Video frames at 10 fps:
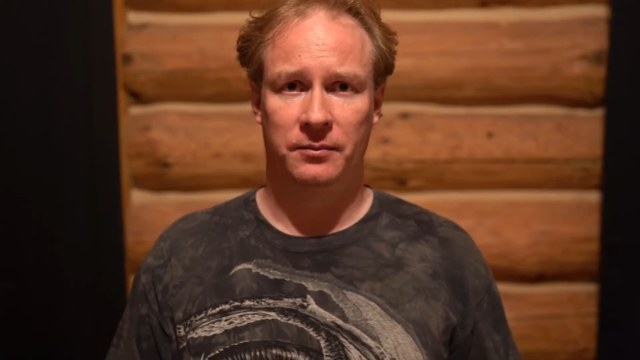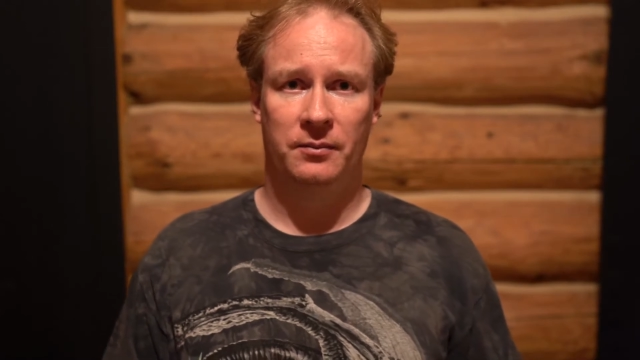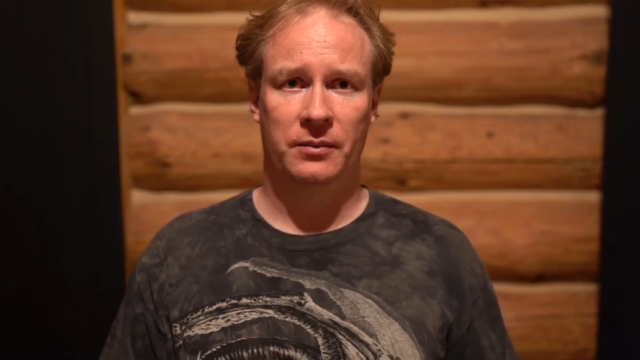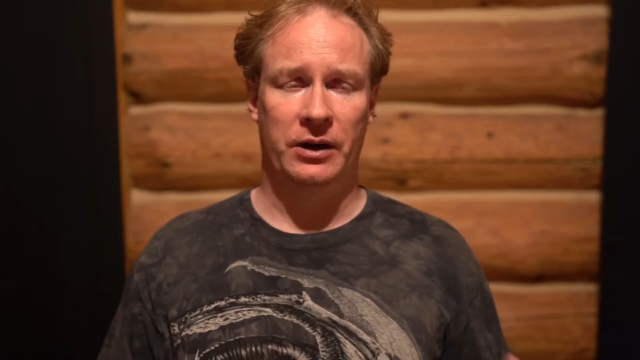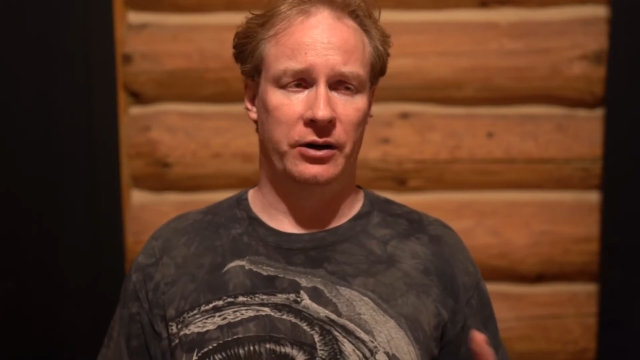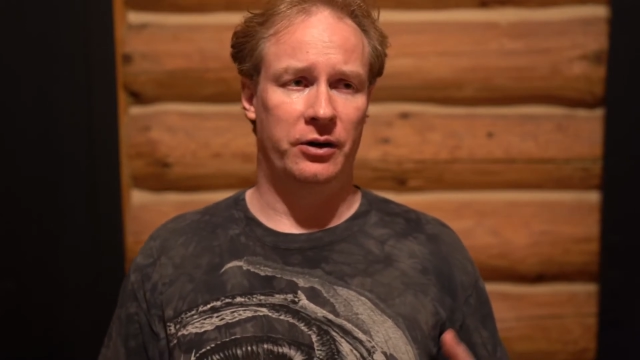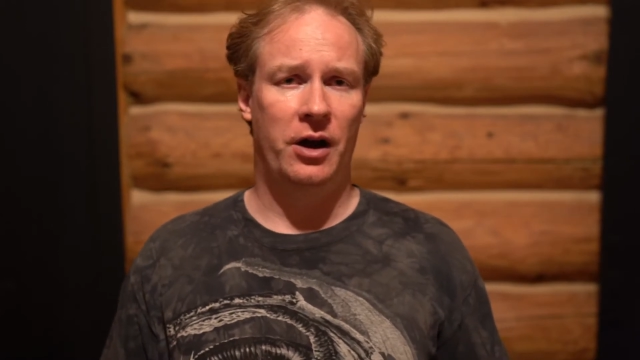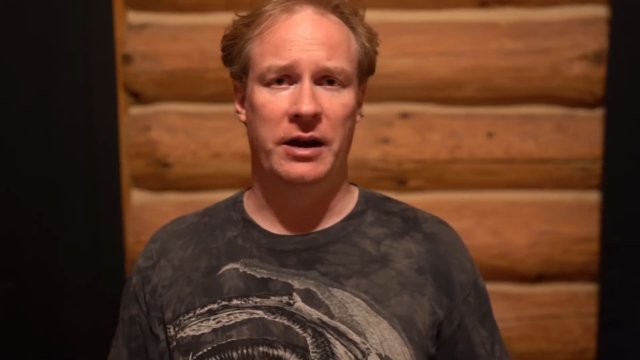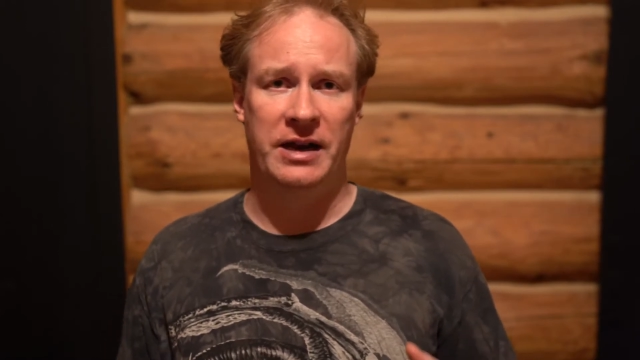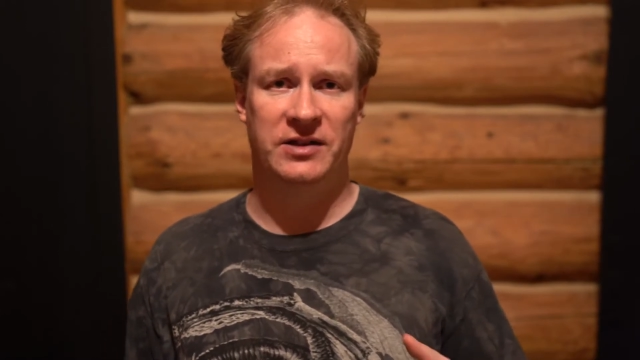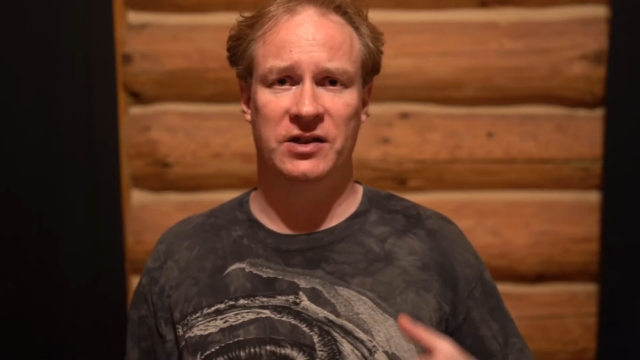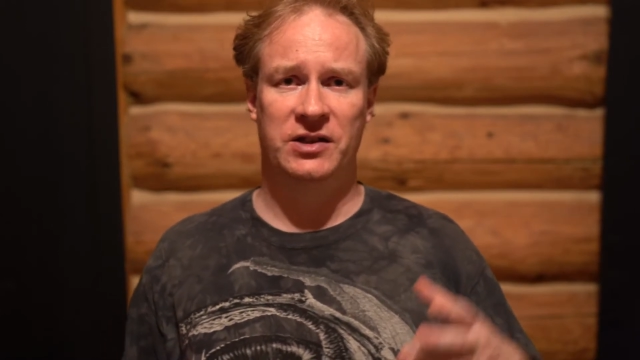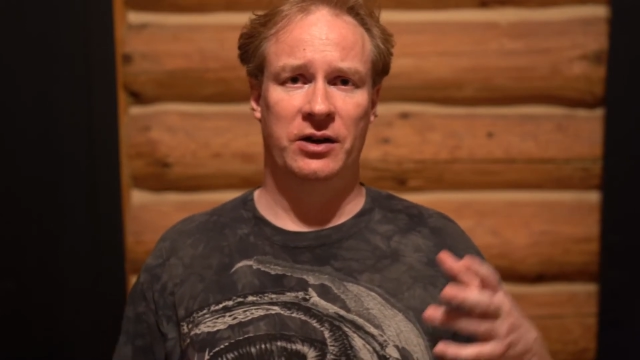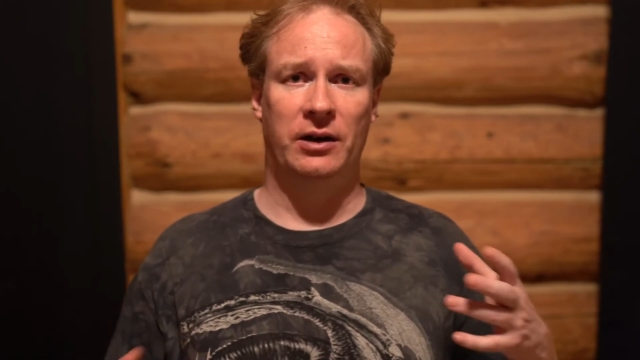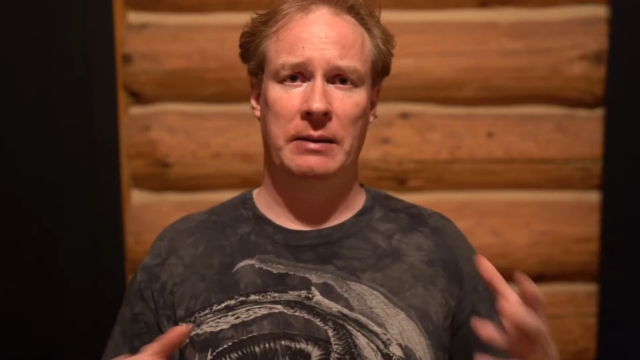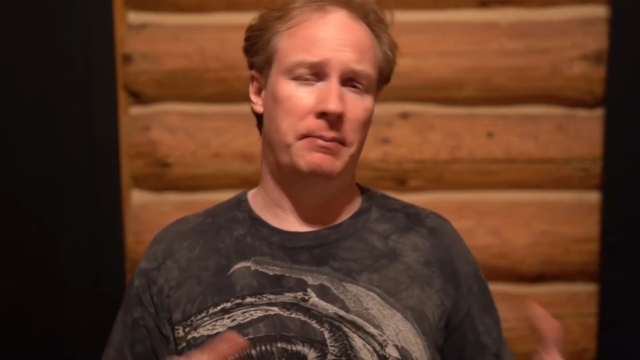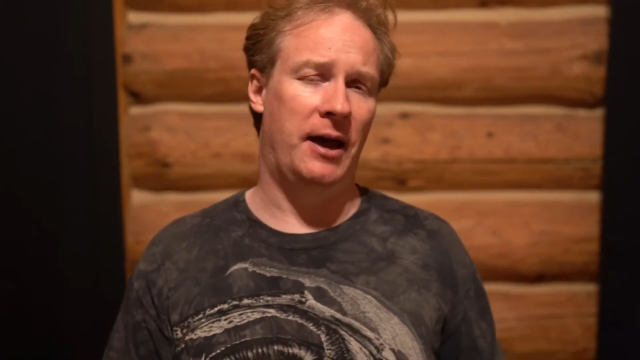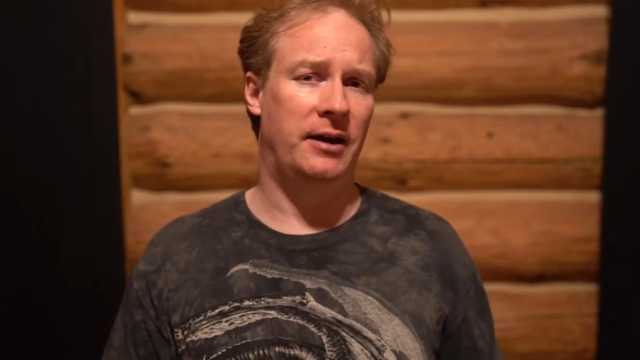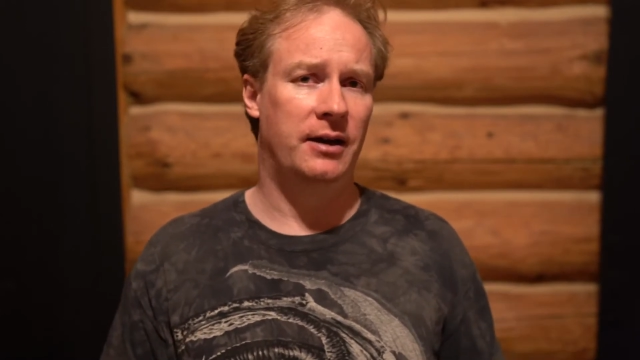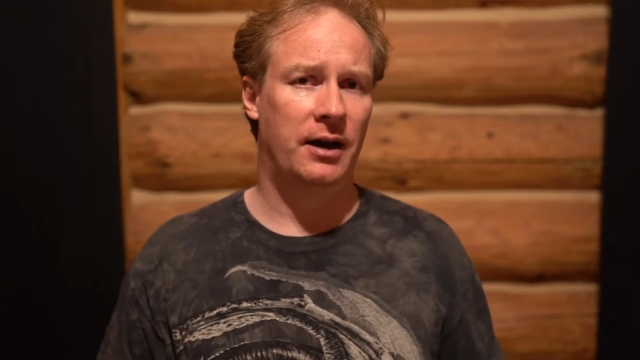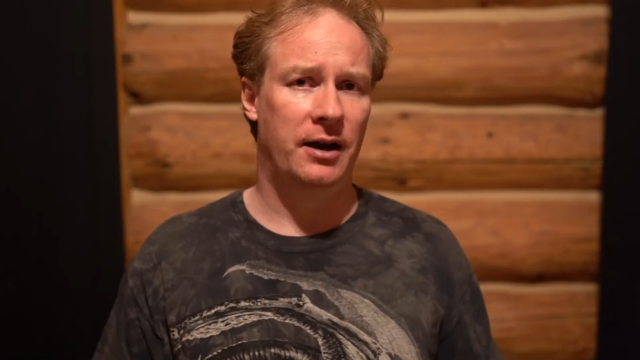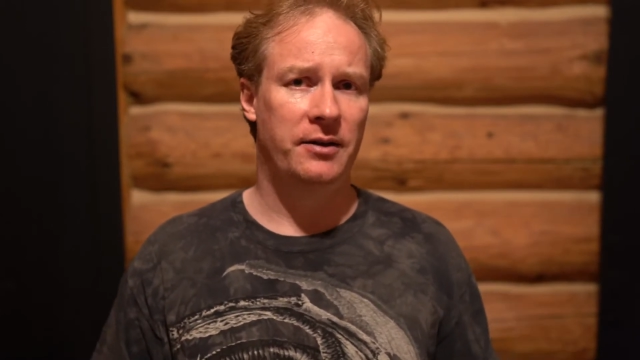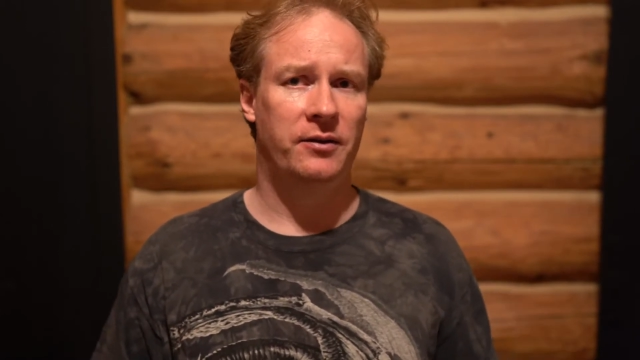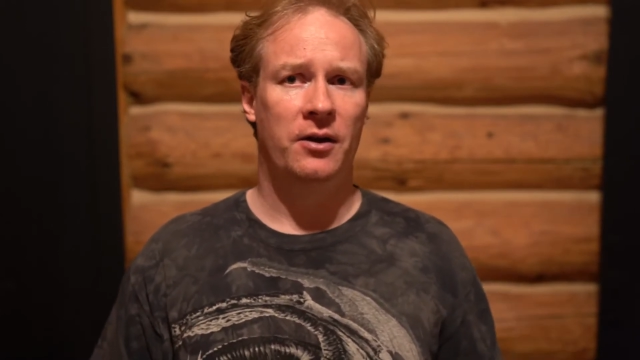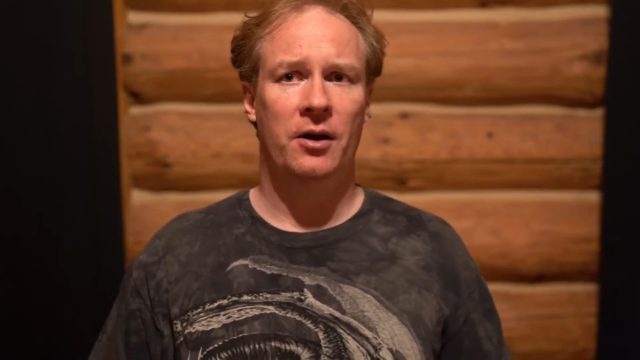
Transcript: that are not necessarily bad guys,